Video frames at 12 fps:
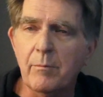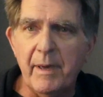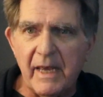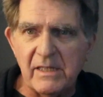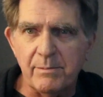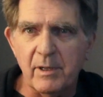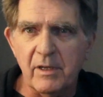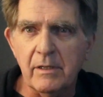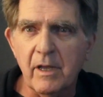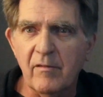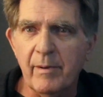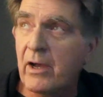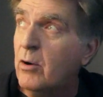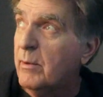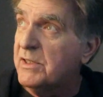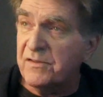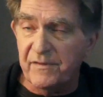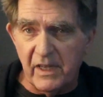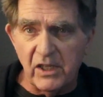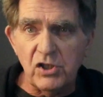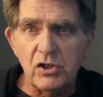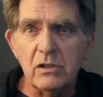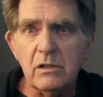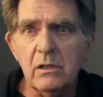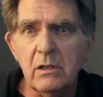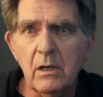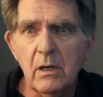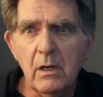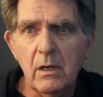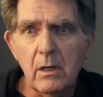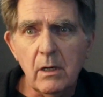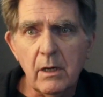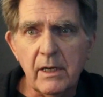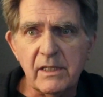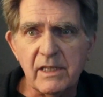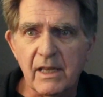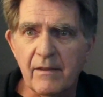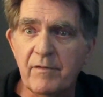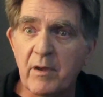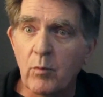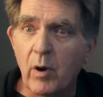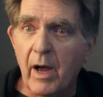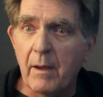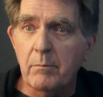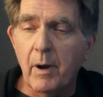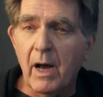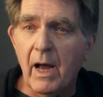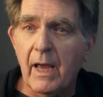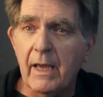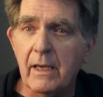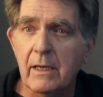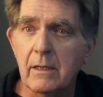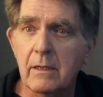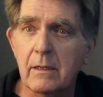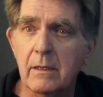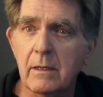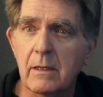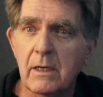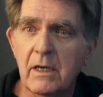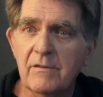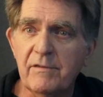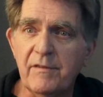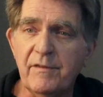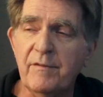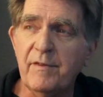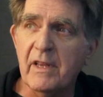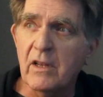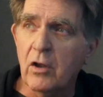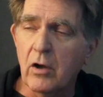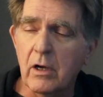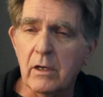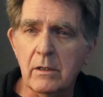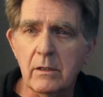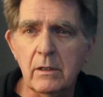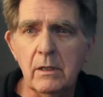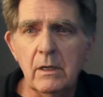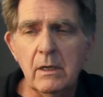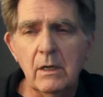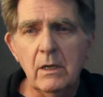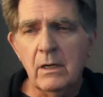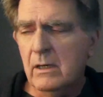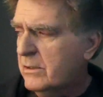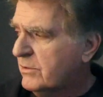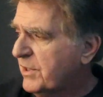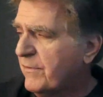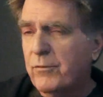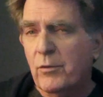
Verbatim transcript: in the basement of my home. It's finished. It's eleven feet wide by fifty feet long. There's a